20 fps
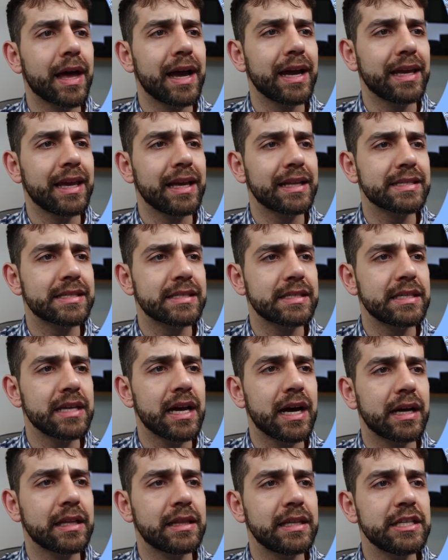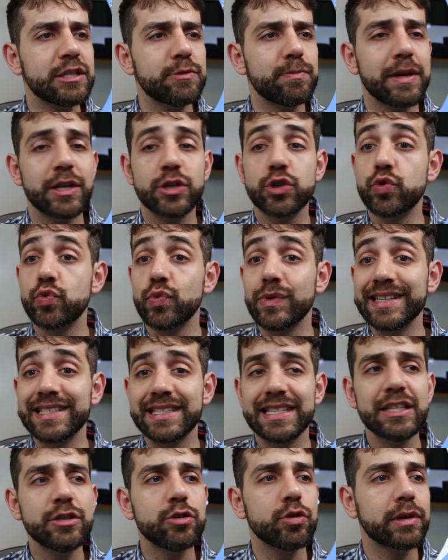I can see, yeah, this picture
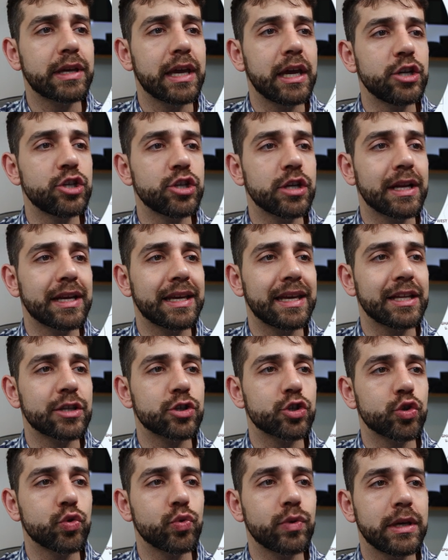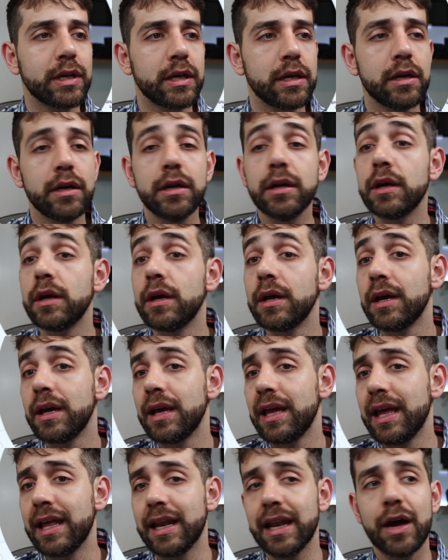was this location. I can zoom here
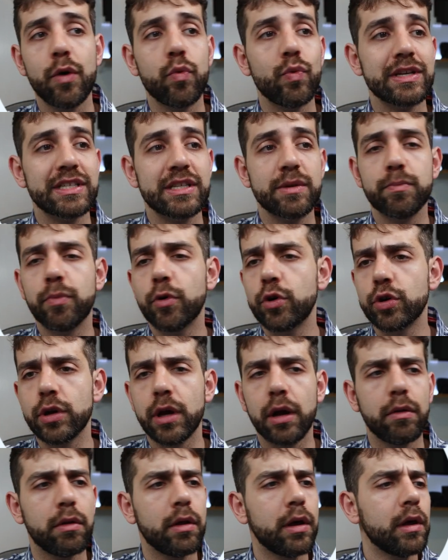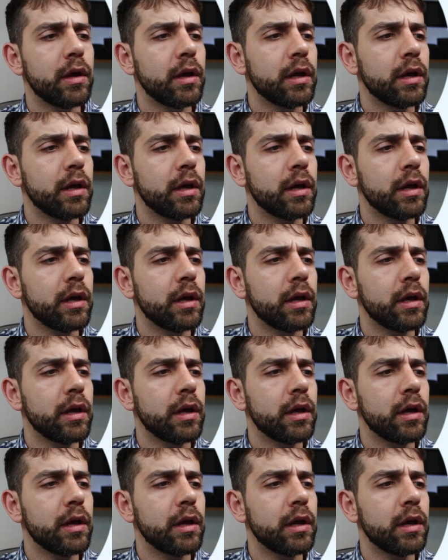and I was in Portugal.